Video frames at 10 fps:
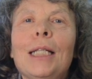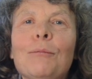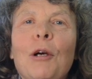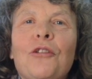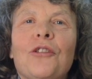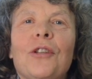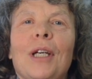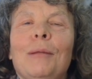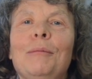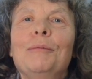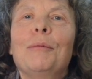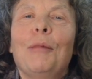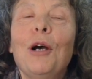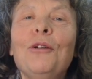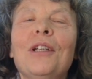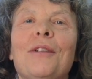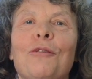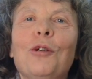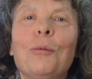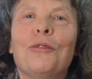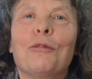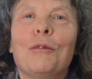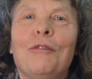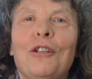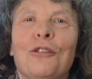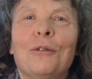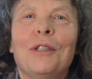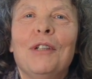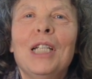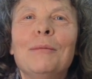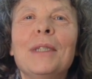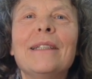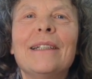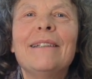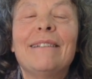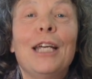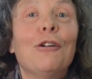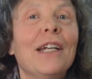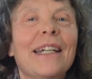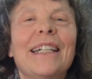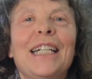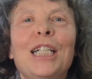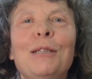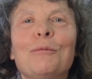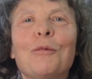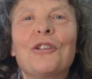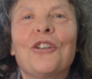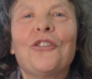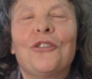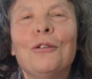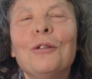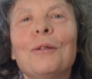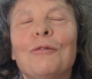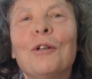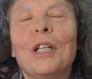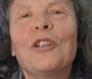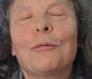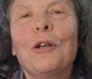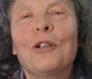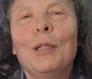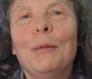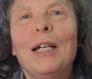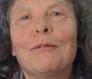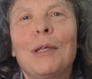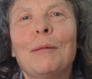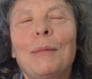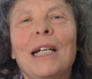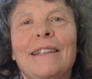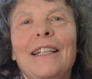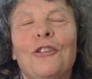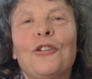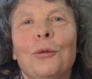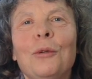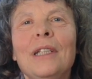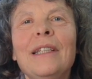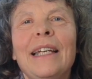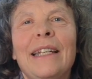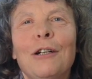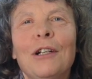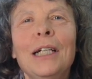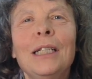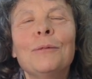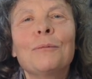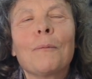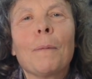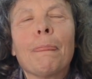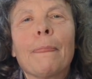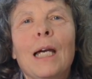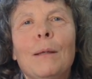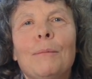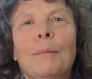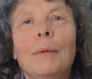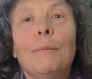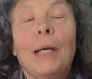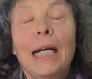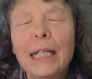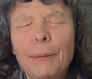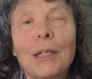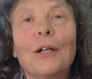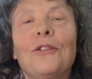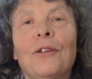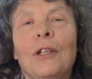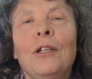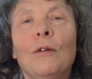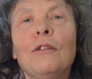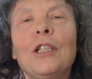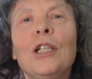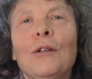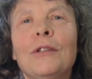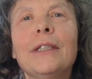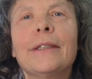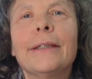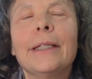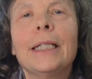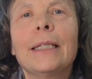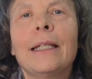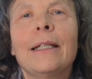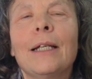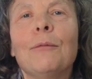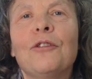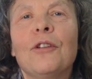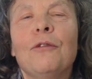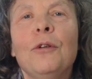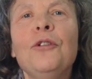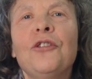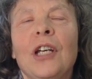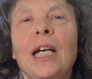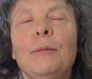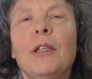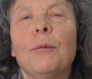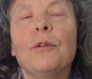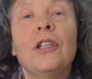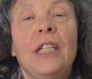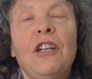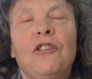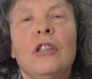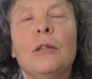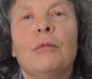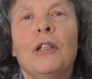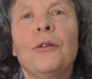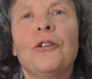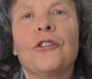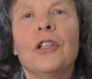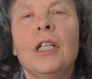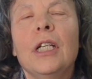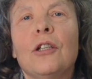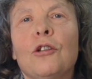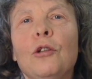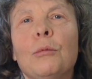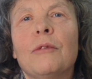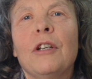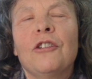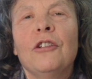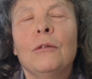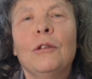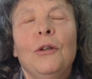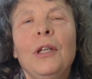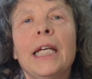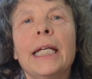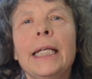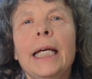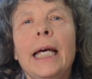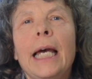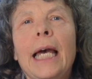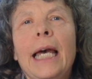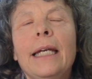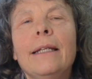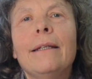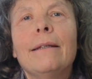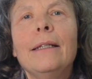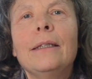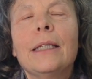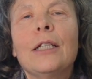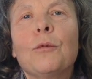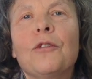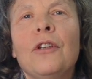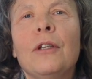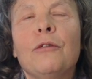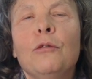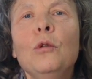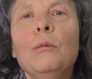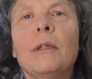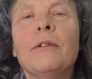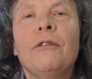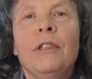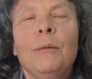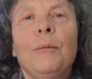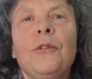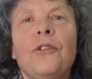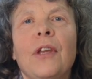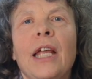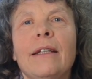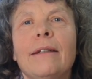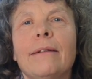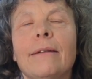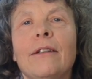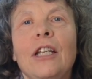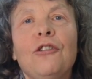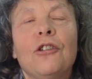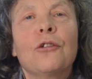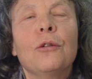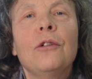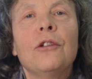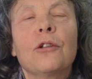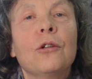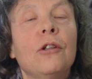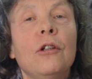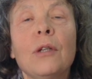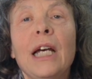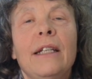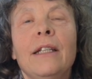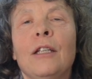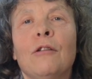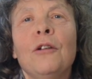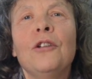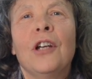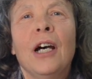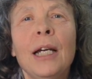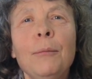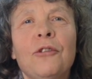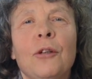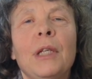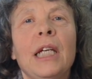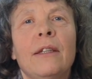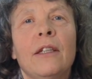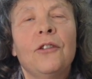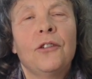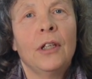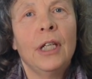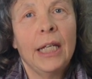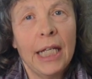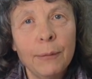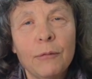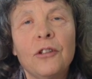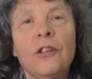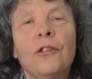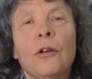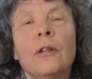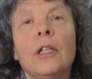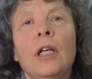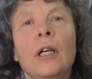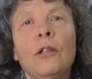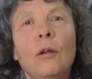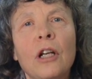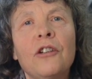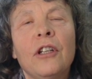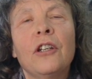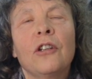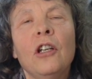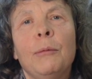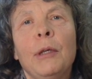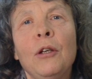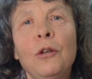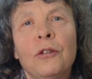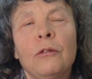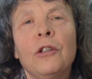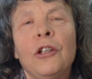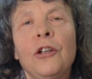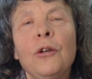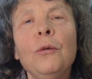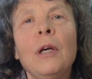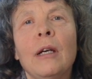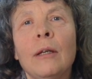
most potent forms of professional development is ERIC, which is still fondly spoken about by teachers who are in that era, partly because of the novelty of it, that it was the first time that there was a national approach to professional learning, and it was in the form of films that teachers could look at in their own time. So we get this emphasis on knowledge that is going to be useful to you,